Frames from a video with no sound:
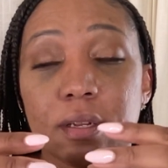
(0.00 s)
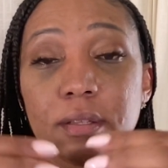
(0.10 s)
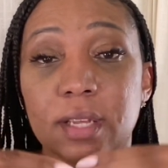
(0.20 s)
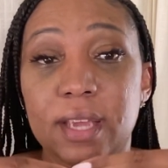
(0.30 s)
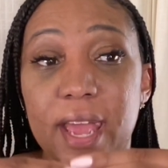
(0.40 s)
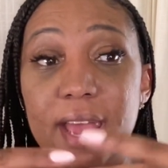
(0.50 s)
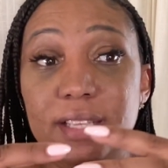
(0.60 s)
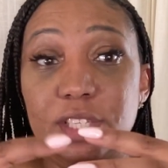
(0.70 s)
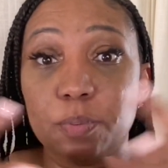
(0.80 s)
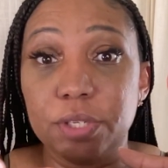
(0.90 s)
The
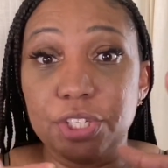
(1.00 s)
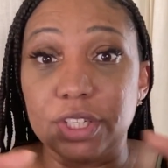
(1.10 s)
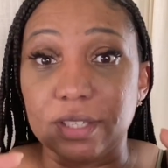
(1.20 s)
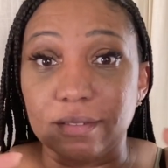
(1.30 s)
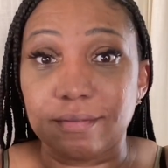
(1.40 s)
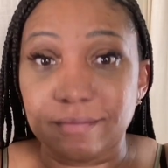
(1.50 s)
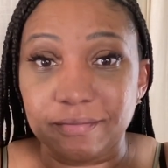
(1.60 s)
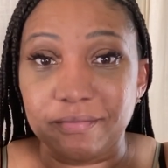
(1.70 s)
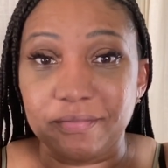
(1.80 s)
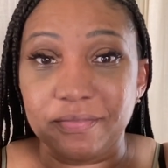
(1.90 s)
gas is pushing
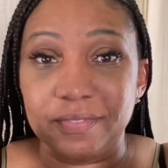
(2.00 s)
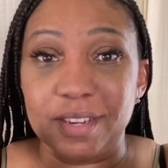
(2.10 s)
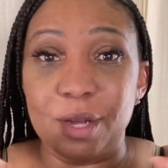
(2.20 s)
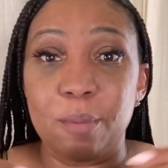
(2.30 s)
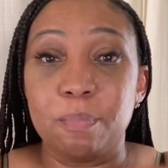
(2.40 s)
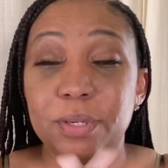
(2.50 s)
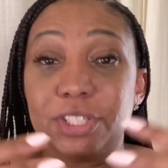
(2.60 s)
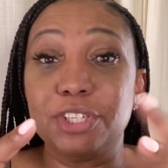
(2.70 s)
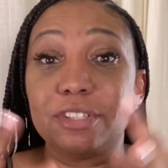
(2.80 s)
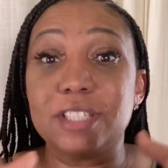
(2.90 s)

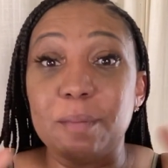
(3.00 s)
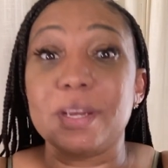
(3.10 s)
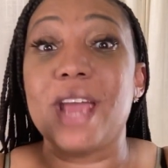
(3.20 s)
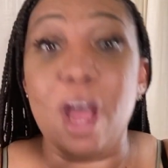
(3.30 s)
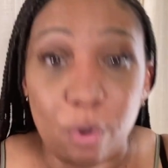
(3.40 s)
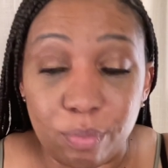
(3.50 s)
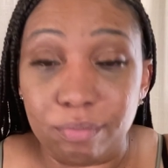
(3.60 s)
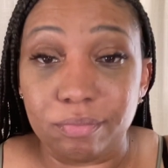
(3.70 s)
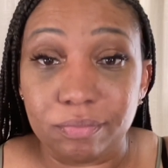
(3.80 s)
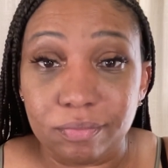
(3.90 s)
your stomach out.
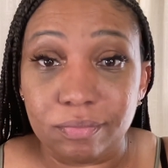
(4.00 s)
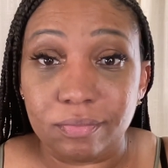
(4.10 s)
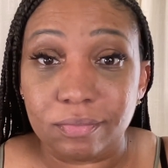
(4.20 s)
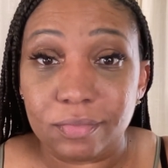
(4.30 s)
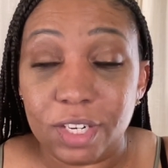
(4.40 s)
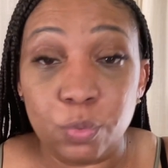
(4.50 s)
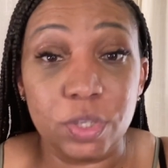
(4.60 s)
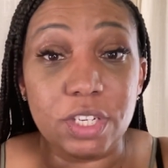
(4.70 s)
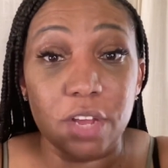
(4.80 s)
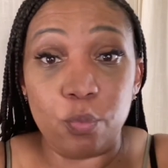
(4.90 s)

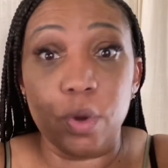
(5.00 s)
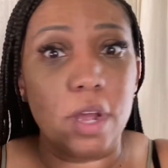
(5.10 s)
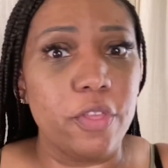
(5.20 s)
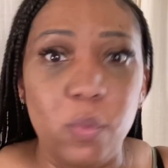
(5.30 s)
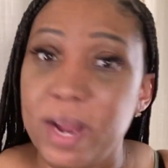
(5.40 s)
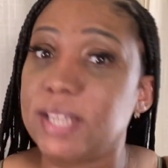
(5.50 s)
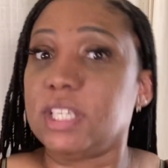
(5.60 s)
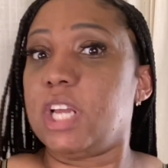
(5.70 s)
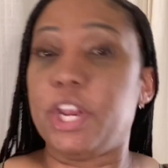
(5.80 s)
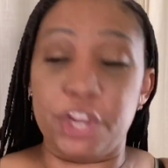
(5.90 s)
Because what other way is
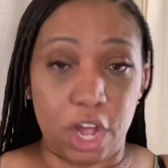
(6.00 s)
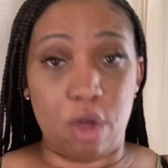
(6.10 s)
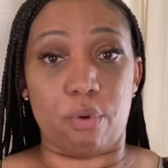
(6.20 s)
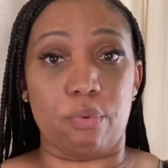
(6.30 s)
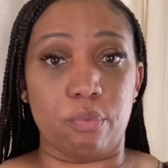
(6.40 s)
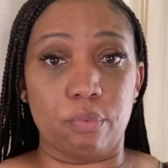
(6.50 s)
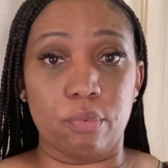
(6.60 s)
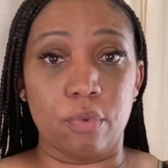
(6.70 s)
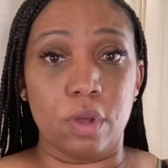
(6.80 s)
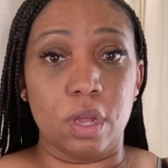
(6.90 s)
it going to go?
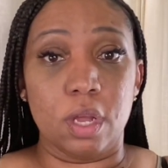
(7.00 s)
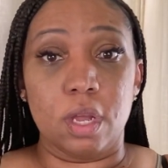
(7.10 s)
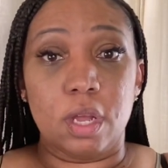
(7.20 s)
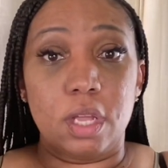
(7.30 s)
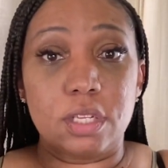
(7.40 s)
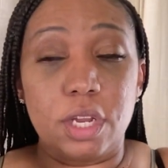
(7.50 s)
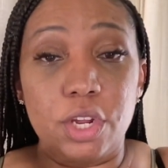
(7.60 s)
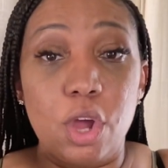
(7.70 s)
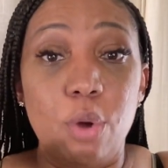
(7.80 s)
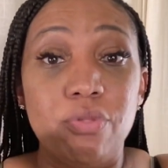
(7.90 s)
It's going to
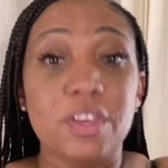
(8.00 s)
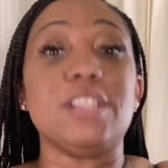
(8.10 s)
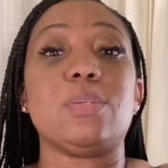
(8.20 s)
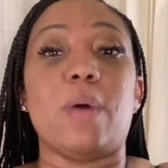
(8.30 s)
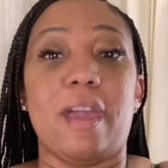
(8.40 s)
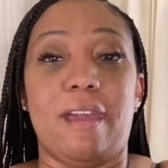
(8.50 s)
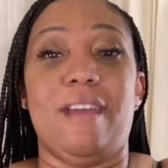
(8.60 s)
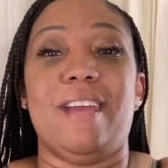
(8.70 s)
go this way.